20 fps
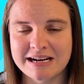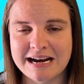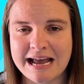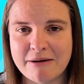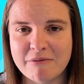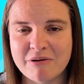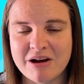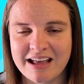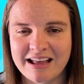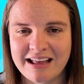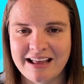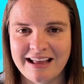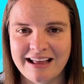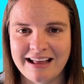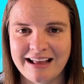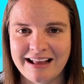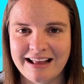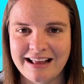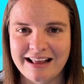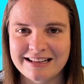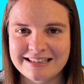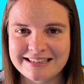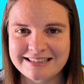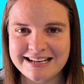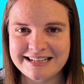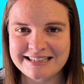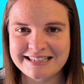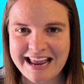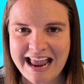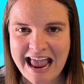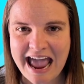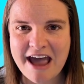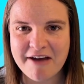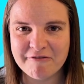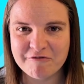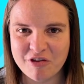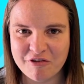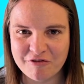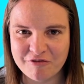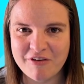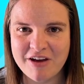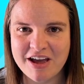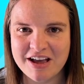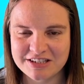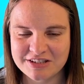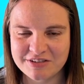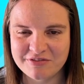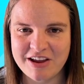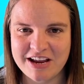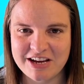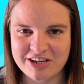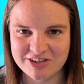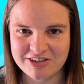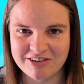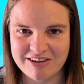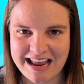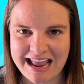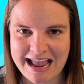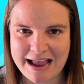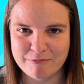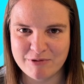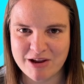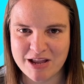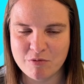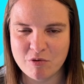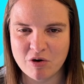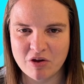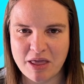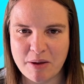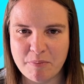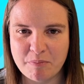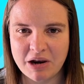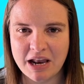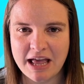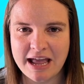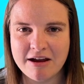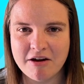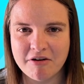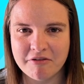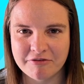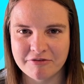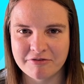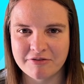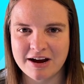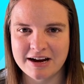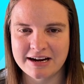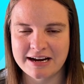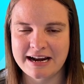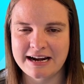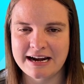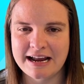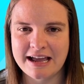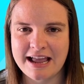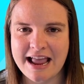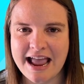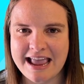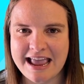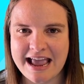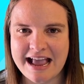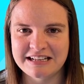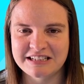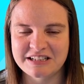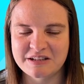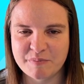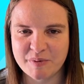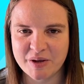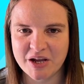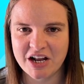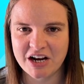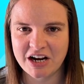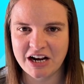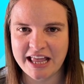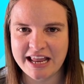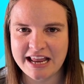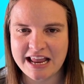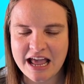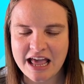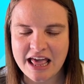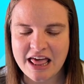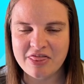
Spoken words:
Now, City have the first fixture in game week 1. They play on Friday night against Burnley.